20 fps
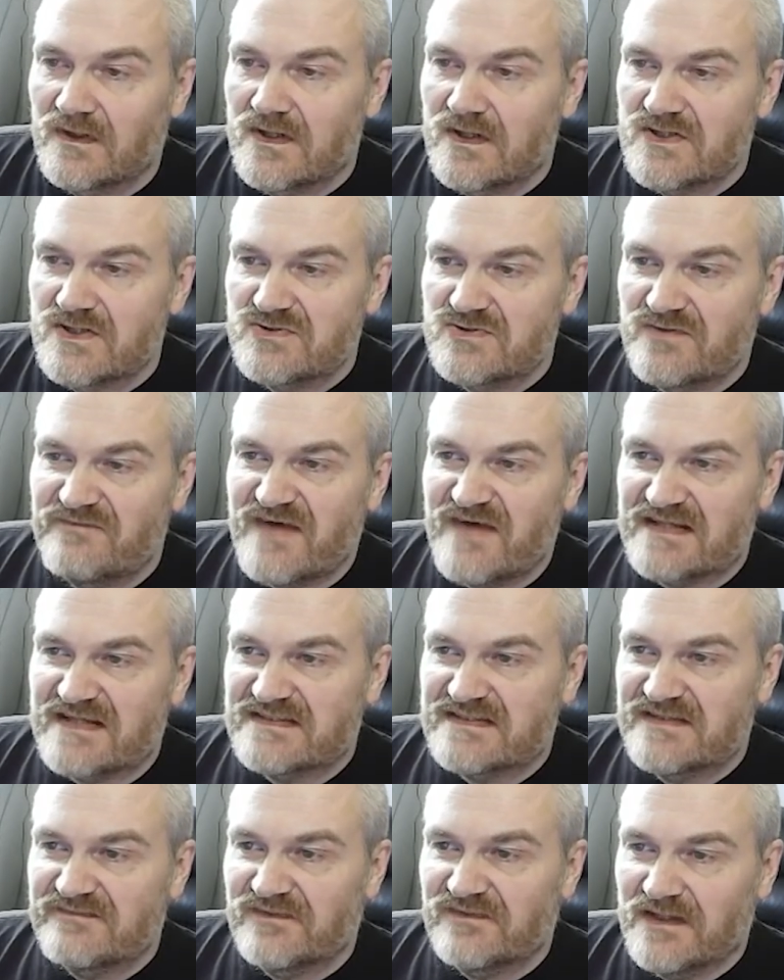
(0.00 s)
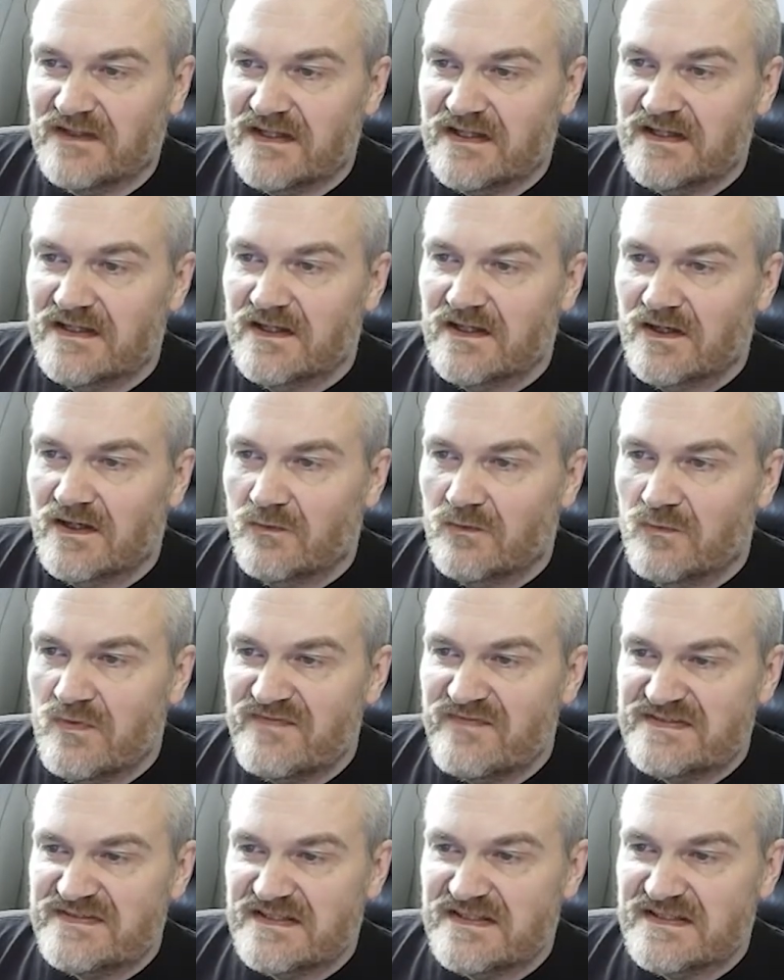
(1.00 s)
So effectively, with
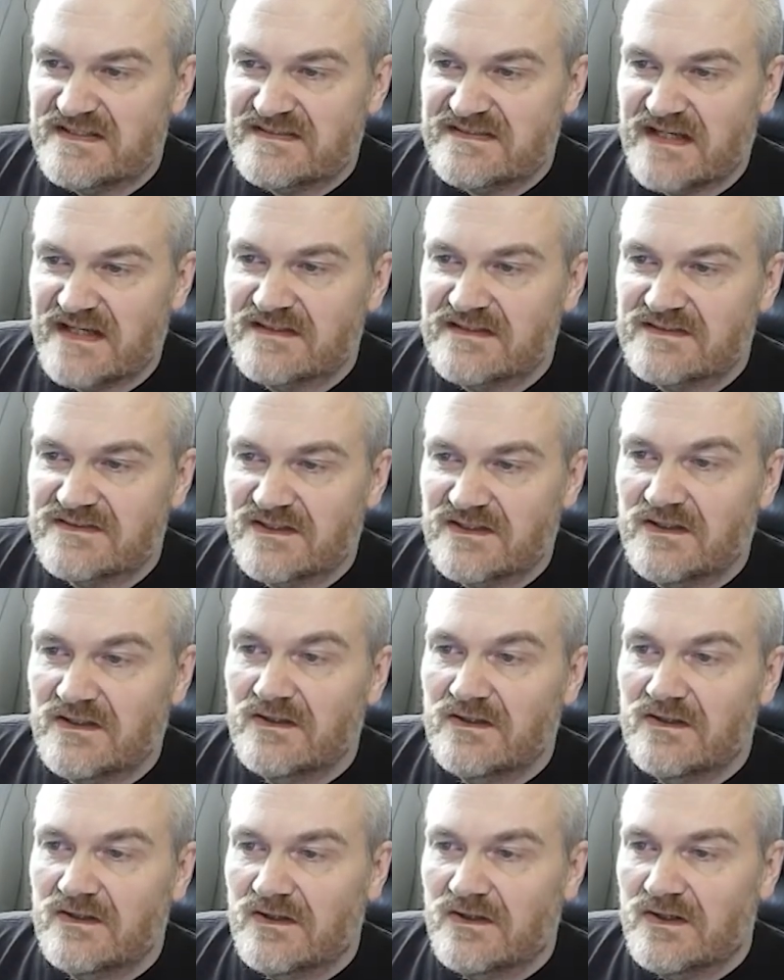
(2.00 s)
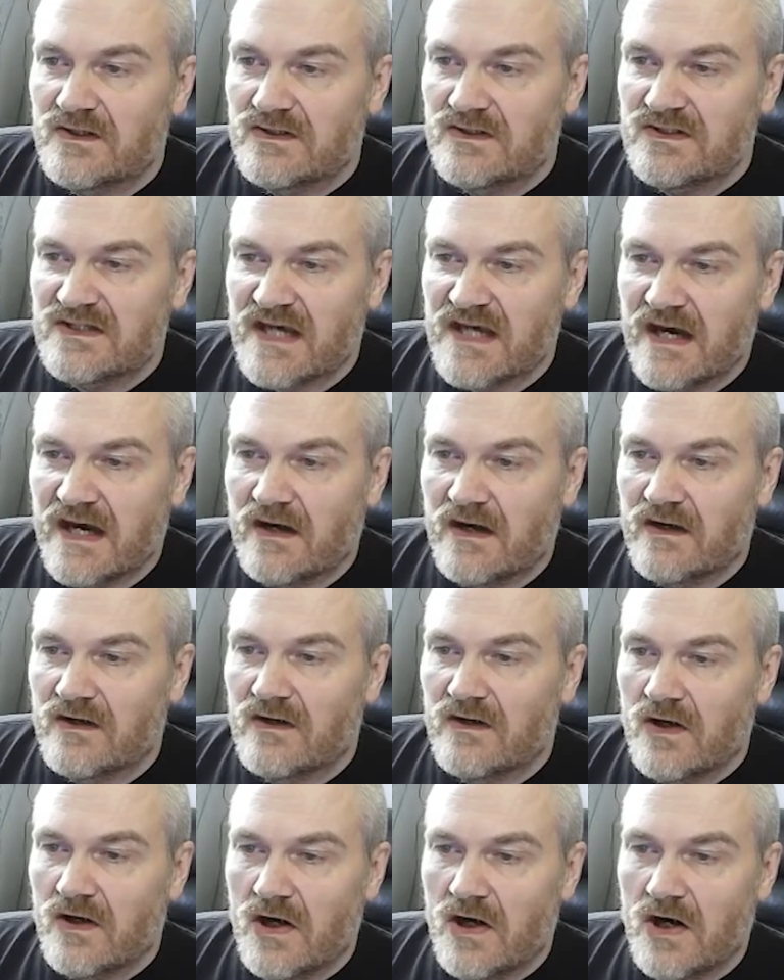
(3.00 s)
it in the centre, you get
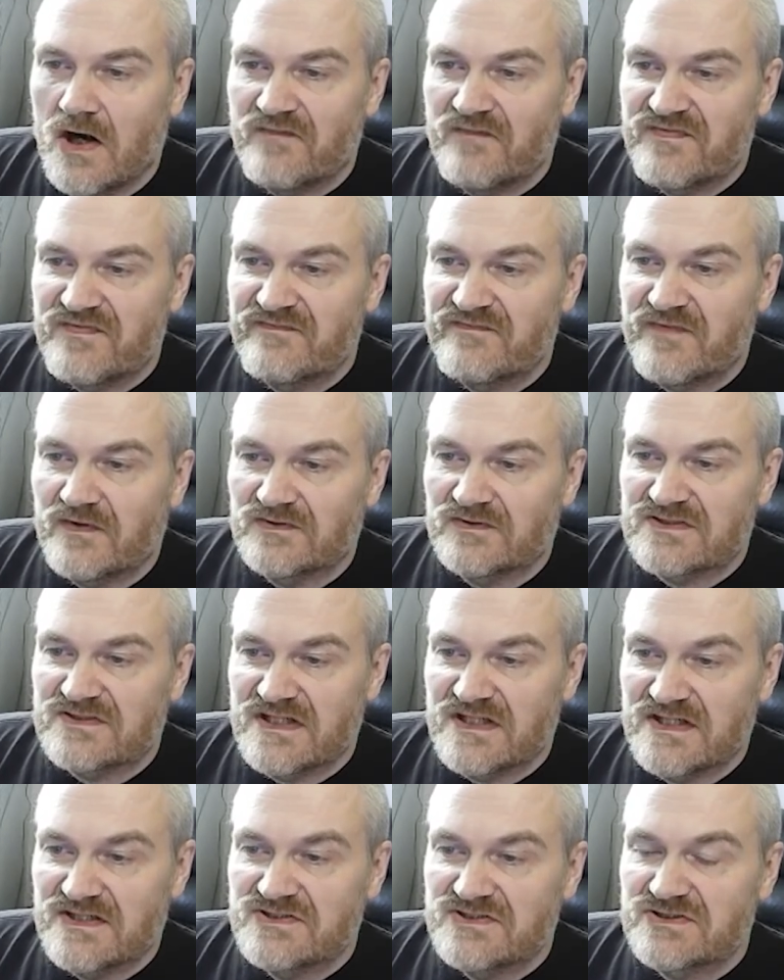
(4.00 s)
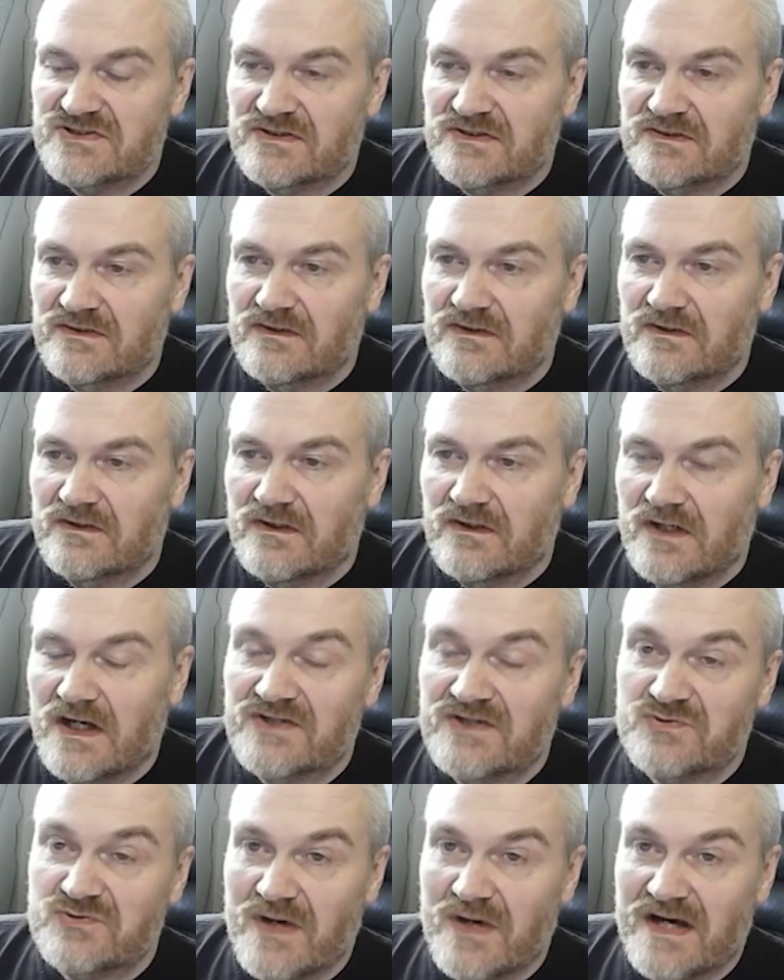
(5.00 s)
half the voltage
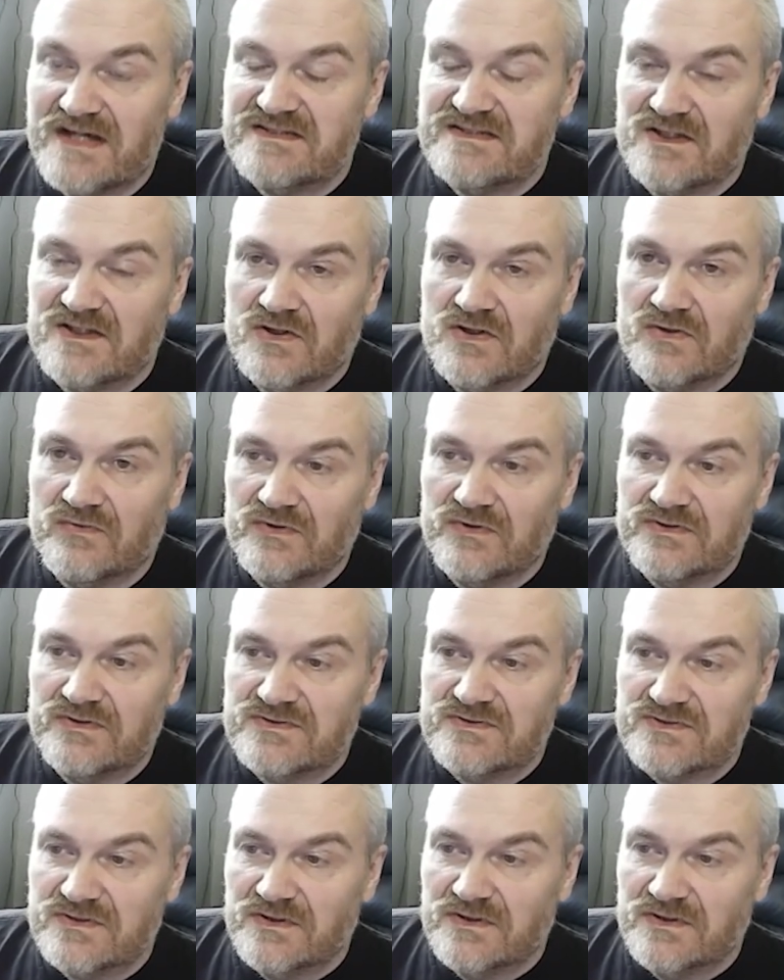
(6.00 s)
and twice the current.